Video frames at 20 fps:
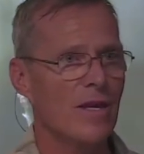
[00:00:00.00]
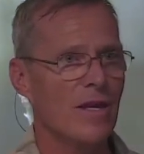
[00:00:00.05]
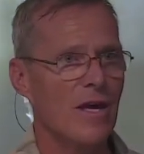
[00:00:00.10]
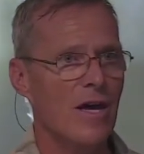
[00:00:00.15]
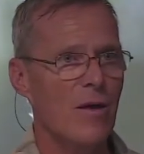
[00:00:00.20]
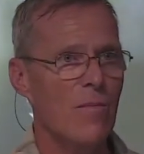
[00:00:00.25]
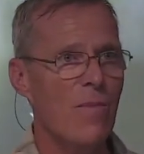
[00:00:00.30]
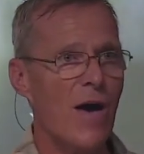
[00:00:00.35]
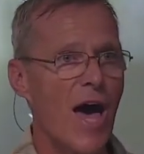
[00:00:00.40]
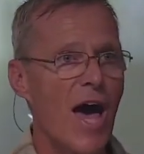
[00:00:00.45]

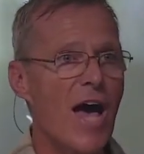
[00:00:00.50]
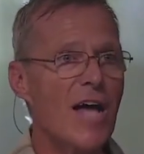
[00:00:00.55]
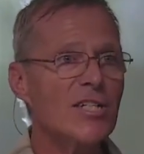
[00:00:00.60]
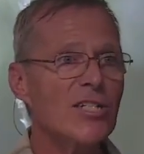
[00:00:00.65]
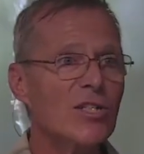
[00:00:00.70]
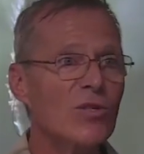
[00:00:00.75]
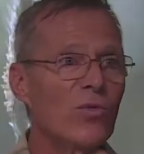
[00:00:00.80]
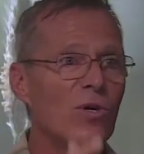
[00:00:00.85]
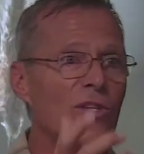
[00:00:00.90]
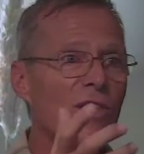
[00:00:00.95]

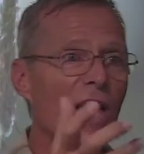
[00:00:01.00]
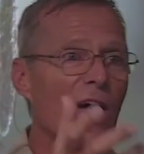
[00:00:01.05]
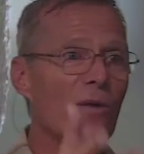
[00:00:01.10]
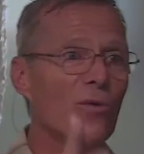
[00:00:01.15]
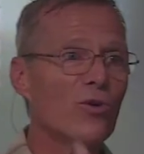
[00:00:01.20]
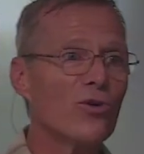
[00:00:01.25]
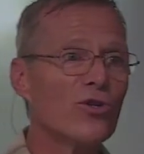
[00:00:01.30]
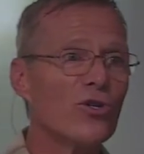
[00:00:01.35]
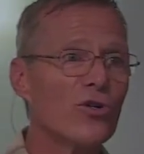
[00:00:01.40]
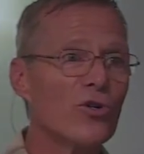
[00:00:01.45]
Imagine what that will
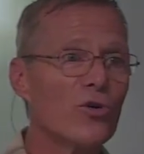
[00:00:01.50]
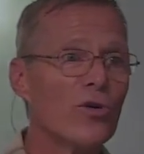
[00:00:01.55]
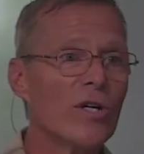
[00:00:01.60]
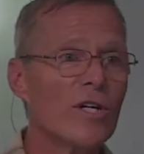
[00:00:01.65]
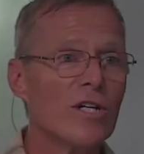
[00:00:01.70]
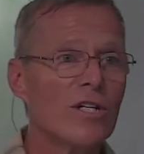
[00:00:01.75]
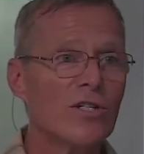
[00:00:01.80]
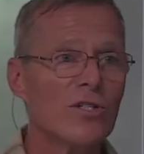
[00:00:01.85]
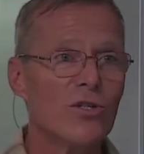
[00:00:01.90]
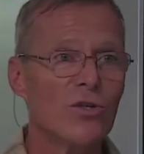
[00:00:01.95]
do
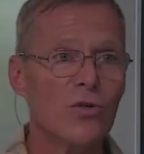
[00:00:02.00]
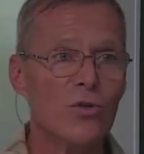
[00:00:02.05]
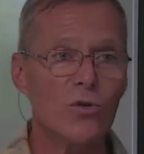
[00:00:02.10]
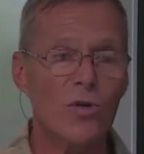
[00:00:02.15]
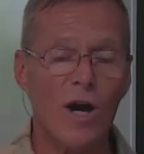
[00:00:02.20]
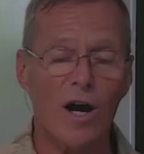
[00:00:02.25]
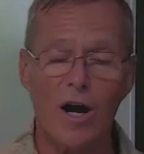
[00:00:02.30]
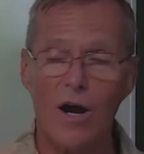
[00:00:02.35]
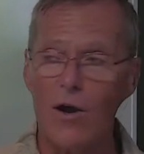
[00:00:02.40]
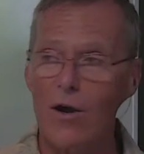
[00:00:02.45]
to
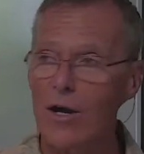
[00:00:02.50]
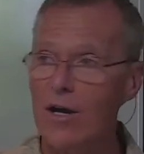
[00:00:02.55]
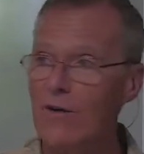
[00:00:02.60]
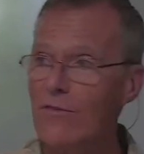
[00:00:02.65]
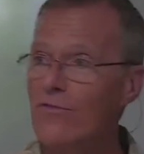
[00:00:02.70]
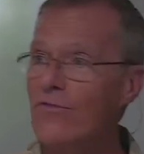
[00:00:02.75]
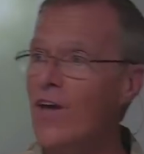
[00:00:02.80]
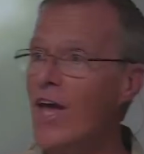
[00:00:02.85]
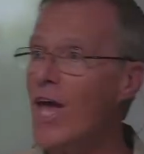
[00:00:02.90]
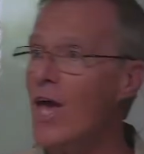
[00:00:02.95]
our
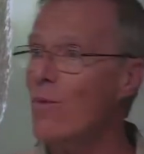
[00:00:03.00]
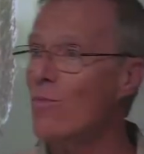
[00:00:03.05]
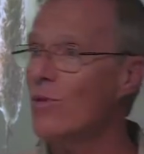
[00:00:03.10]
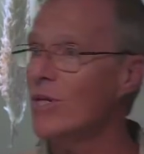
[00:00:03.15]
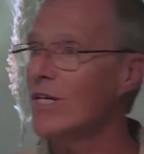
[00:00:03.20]
families.